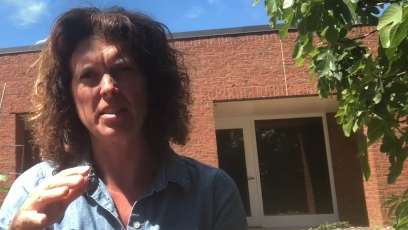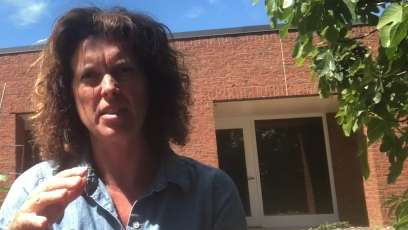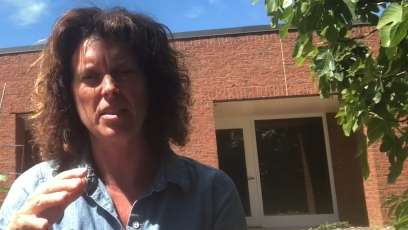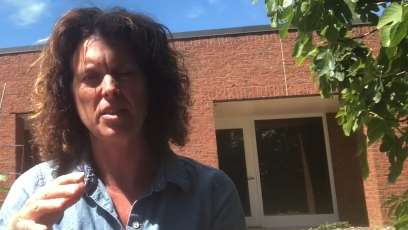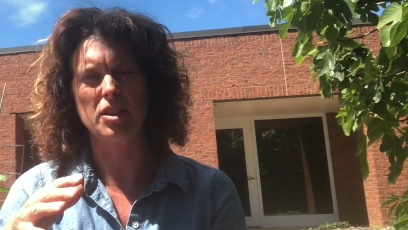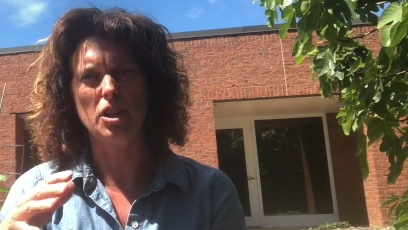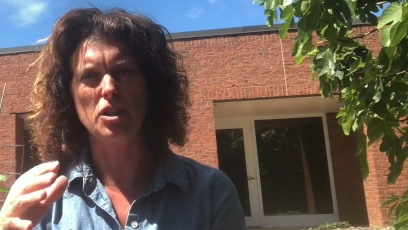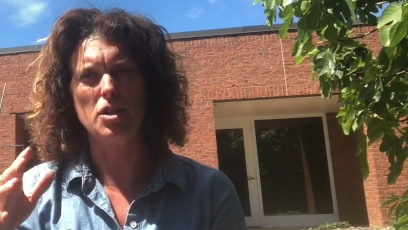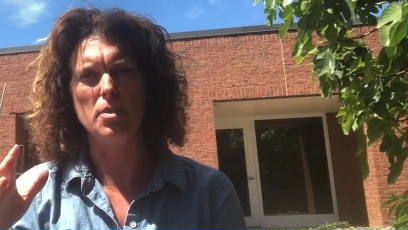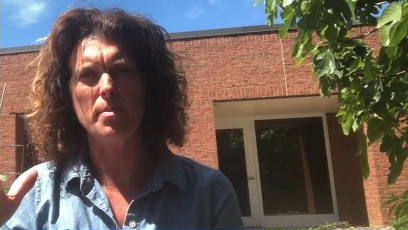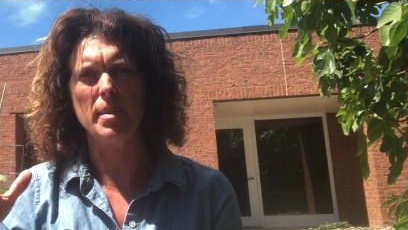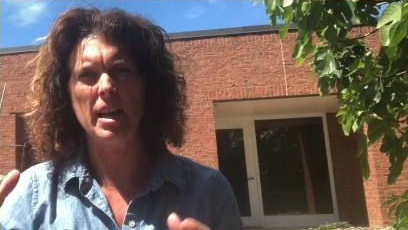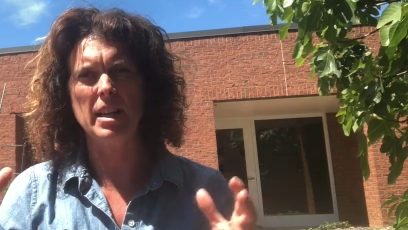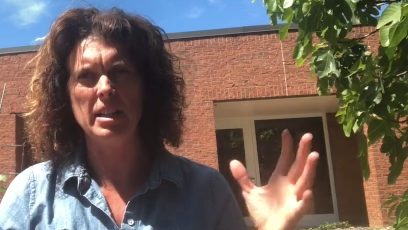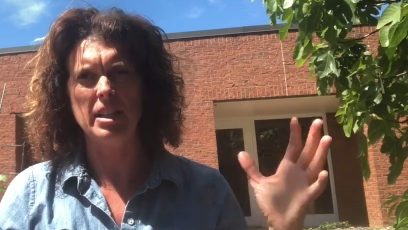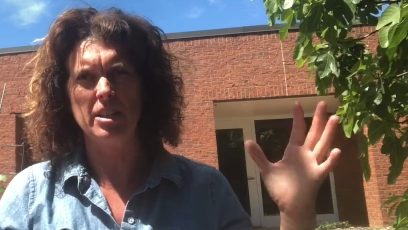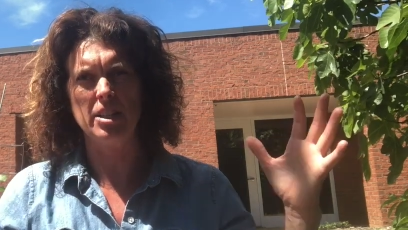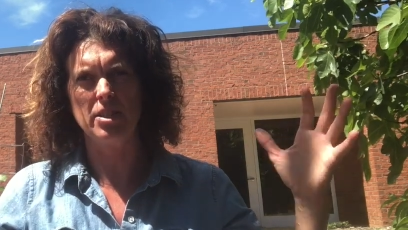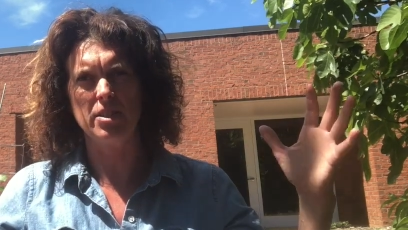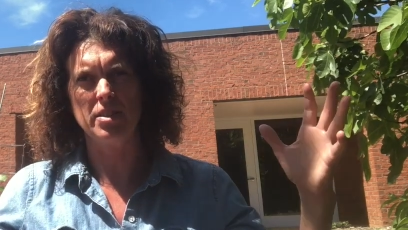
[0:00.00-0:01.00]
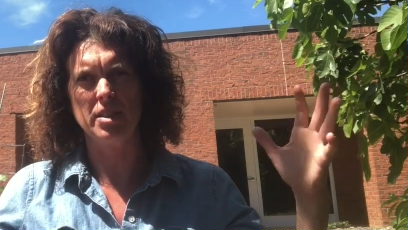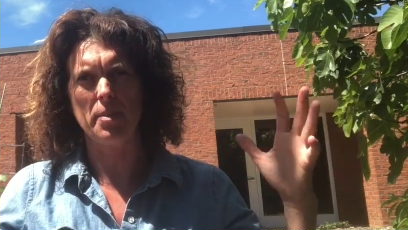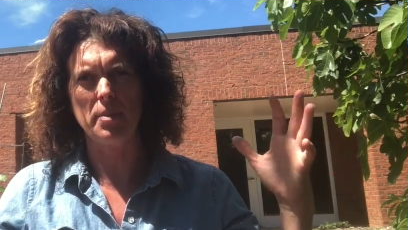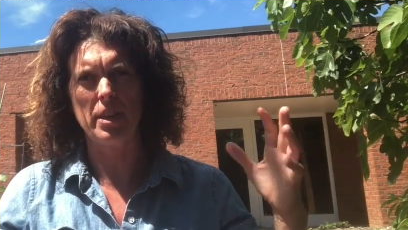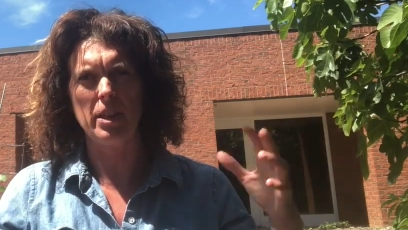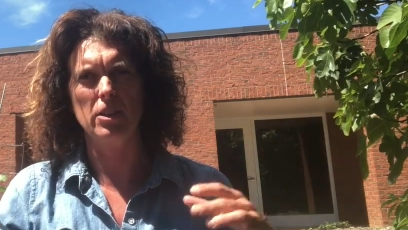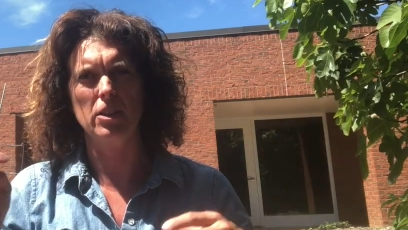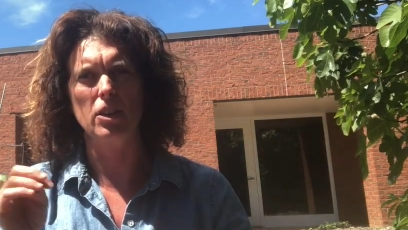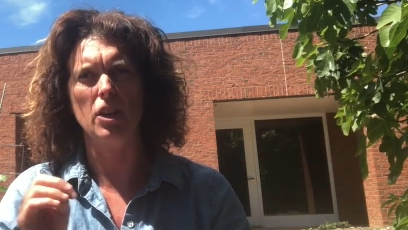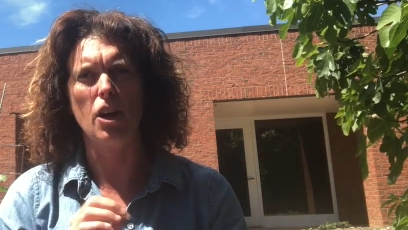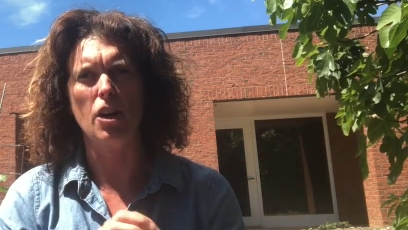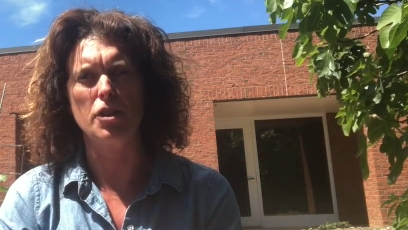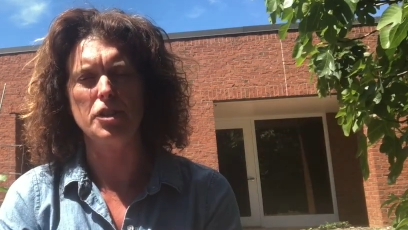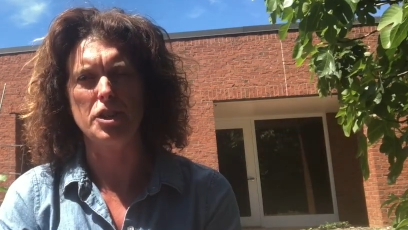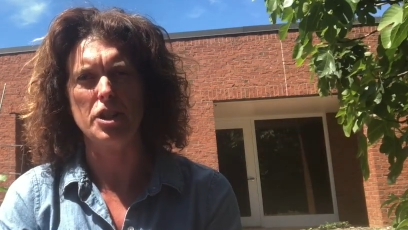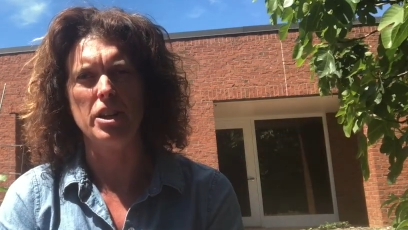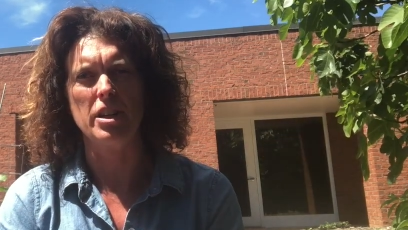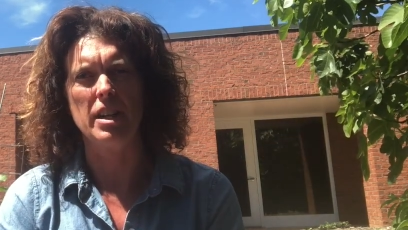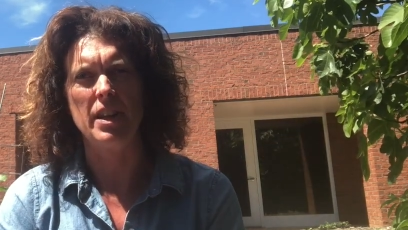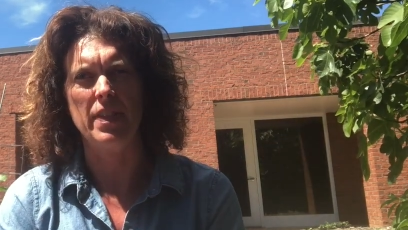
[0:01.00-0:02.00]
So you may need to do something
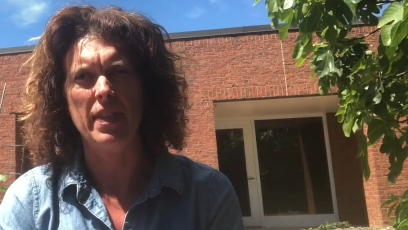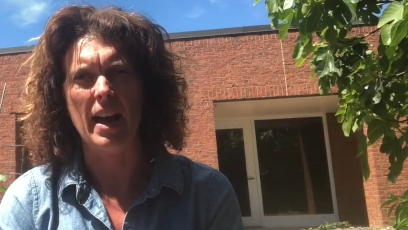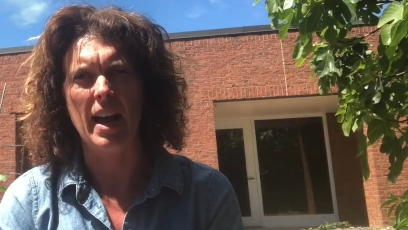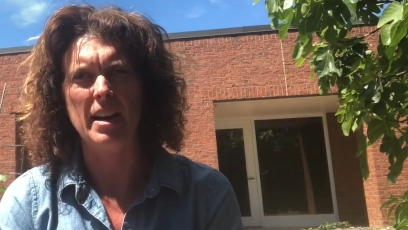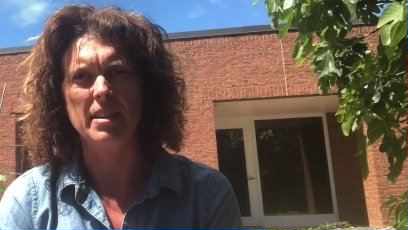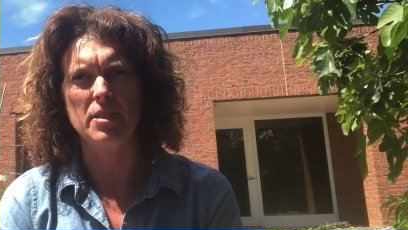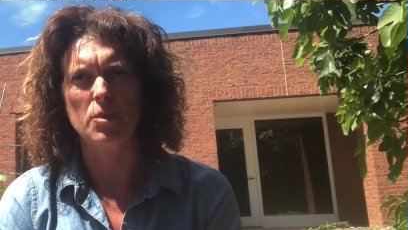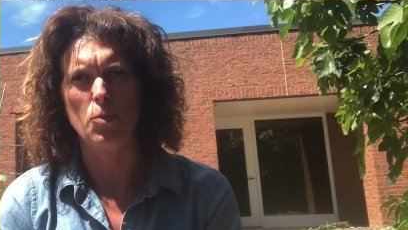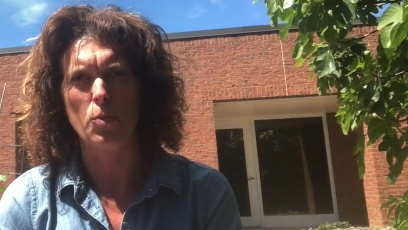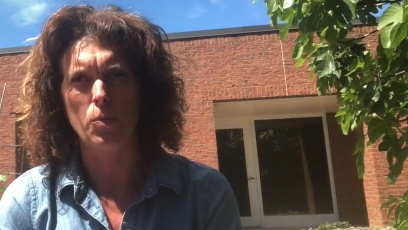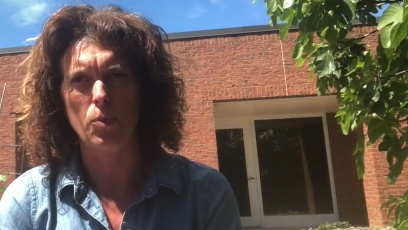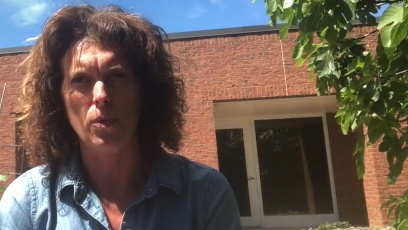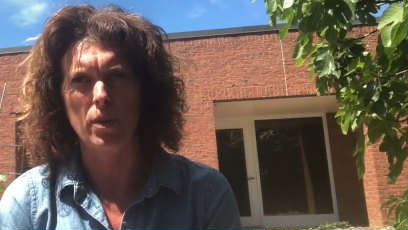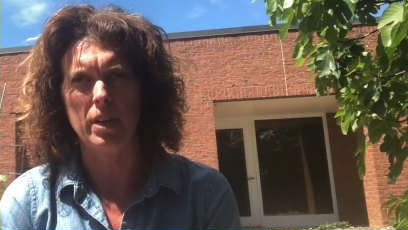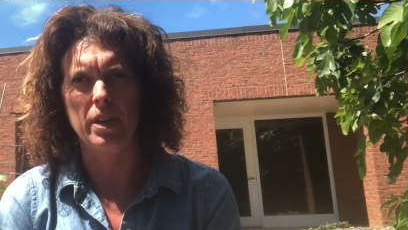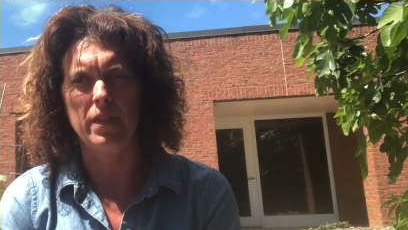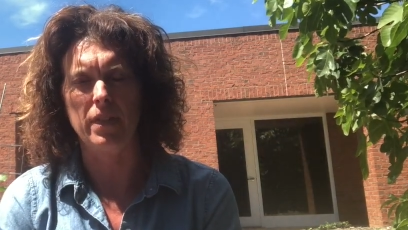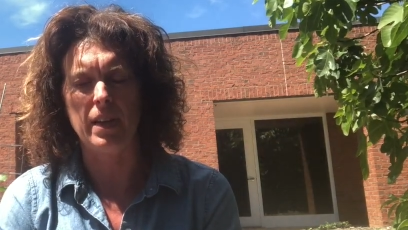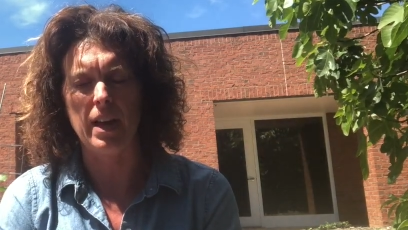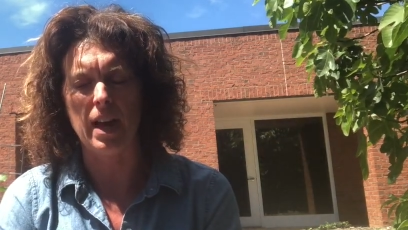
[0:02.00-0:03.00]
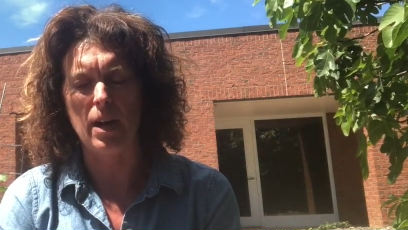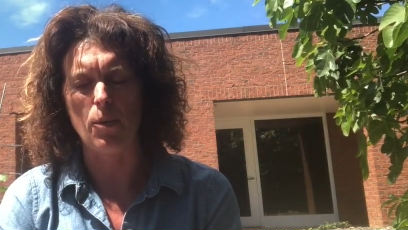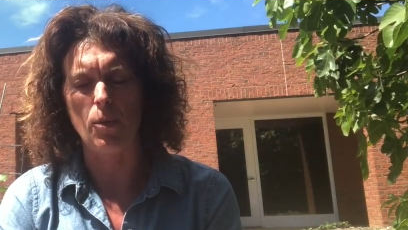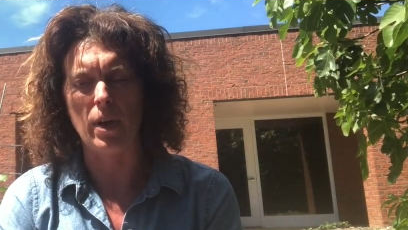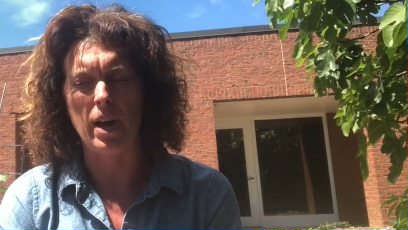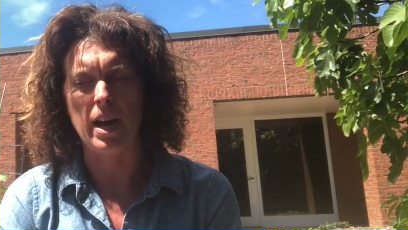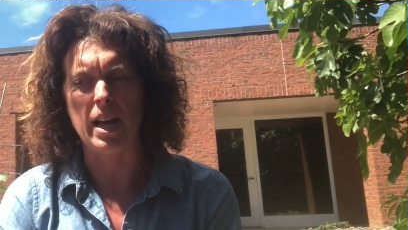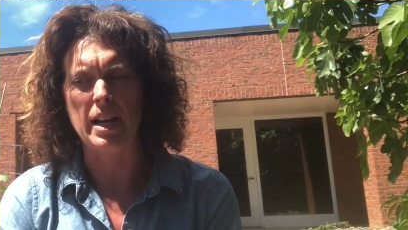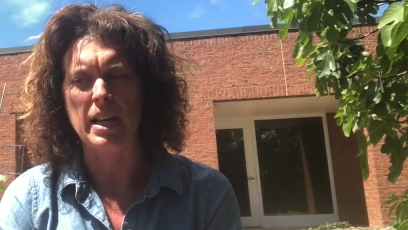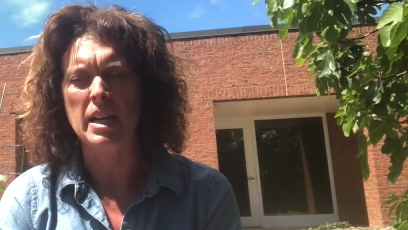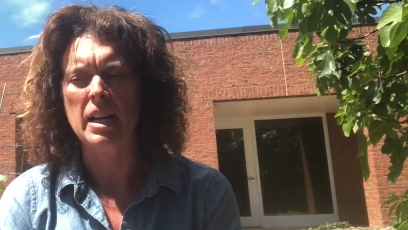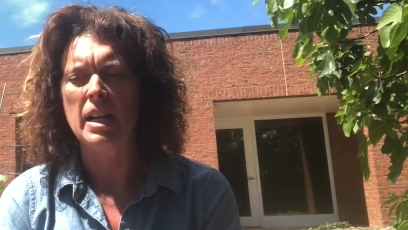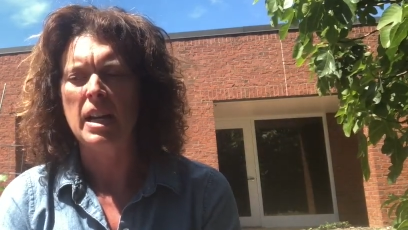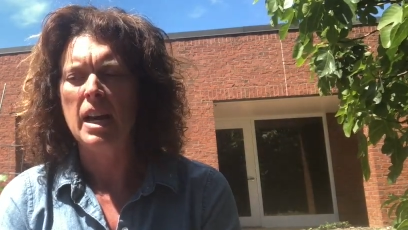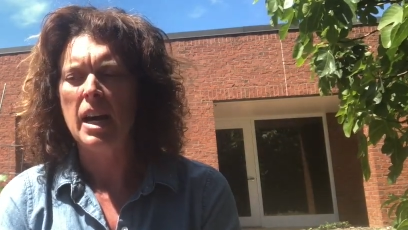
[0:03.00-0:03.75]
larger in that way.